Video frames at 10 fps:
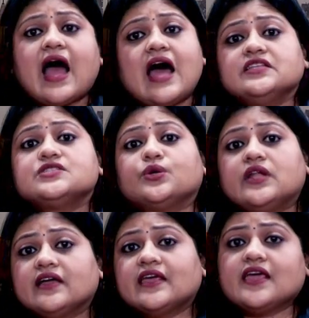and the
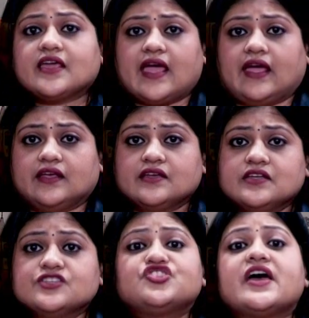Solanki king
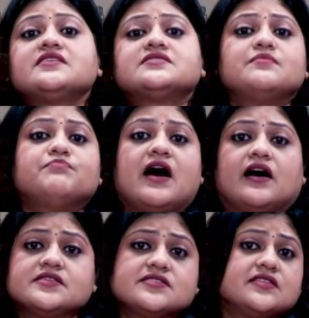Jayasimha
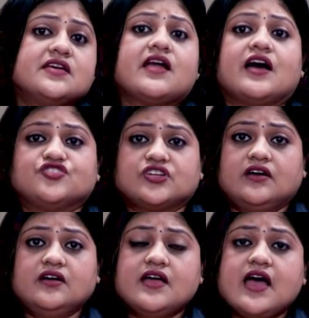Siddharaja
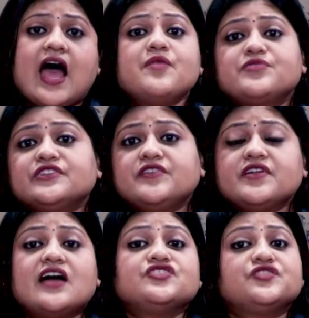and
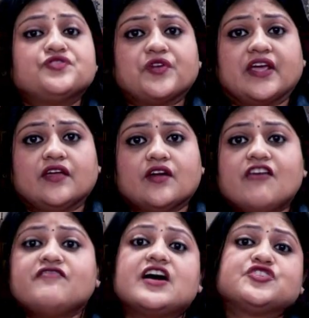Prithviraja III
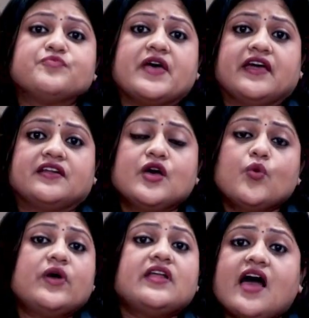of Ajmer
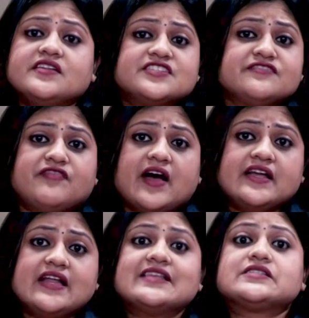were
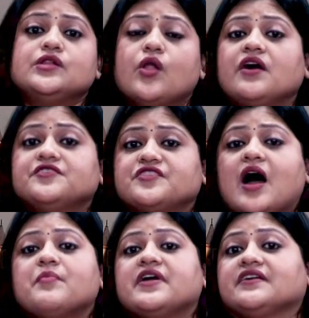identified as Lord
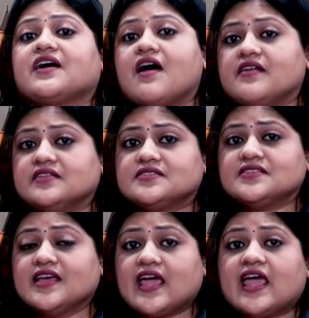Ram
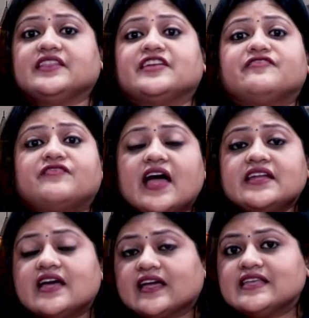incarnates in their
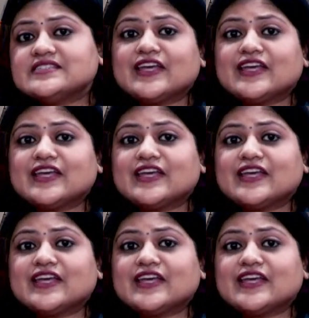fight against